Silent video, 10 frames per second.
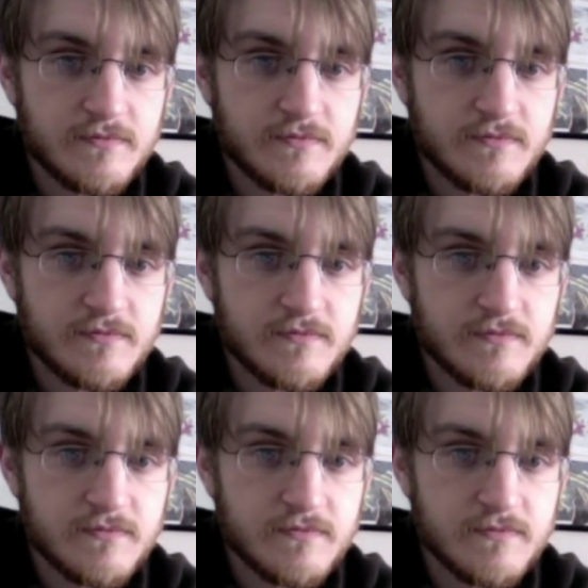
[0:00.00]

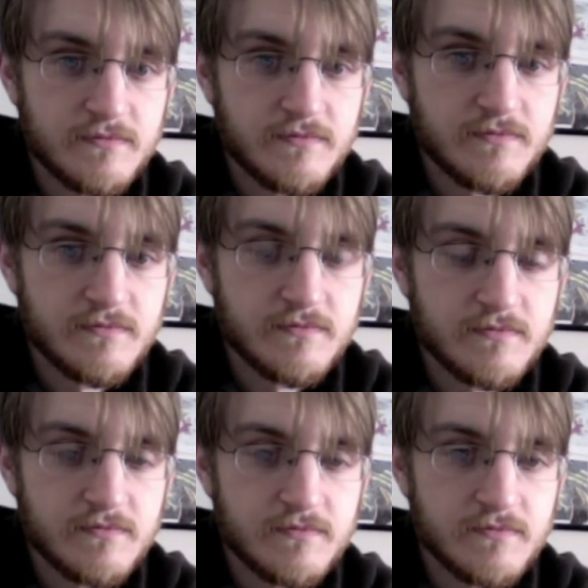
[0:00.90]

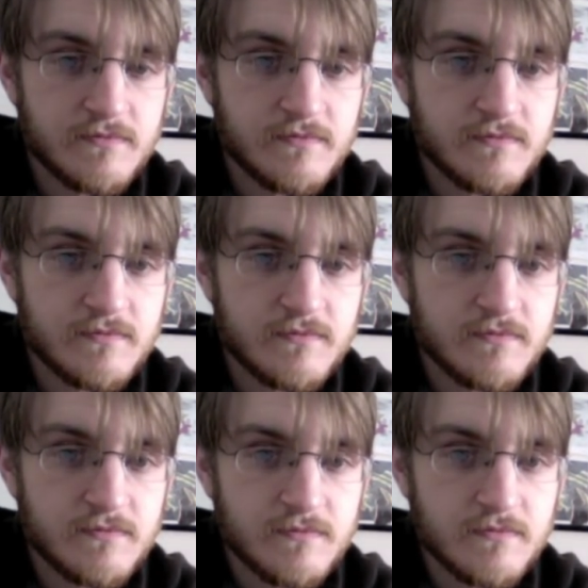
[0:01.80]

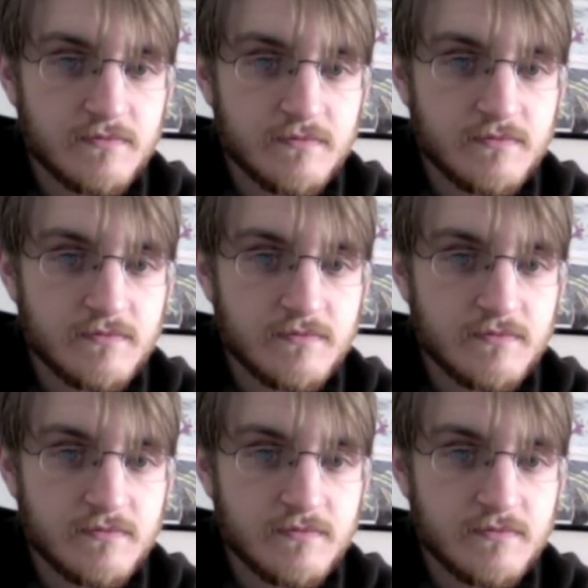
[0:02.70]
[no speech]